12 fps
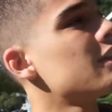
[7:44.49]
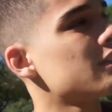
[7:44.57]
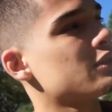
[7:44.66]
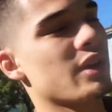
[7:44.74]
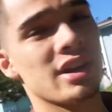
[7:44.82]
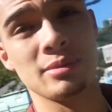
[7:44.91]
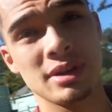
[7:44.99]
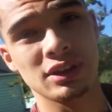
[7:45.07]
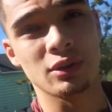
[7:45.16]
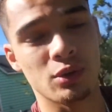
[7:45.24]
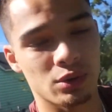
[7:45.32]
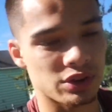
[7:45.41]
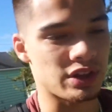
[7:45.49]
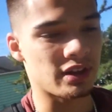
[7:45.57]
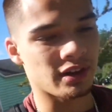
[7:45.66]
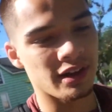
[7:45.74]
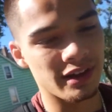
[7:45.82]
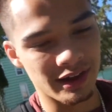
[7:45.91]
So I had him eat the whole
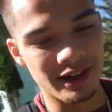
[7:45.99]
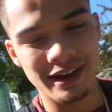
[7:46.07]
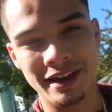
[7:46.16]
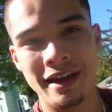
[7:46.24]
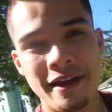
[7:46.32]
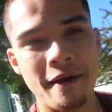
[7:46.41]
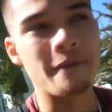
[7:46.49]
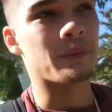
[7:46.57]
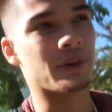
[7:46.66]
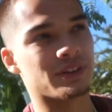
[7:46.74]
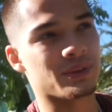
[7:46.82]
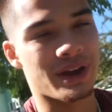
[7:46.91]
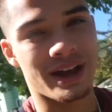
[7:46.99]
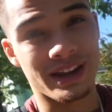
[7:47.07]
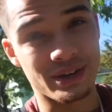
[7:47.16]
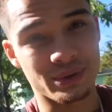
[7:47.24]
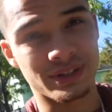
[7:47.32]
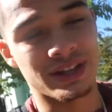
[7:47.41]
thing. But so I gotta
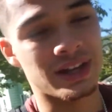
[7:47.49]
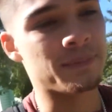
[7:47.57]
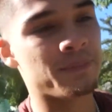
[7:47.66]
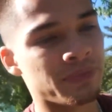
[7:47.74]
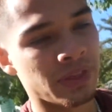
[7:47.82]
do it today.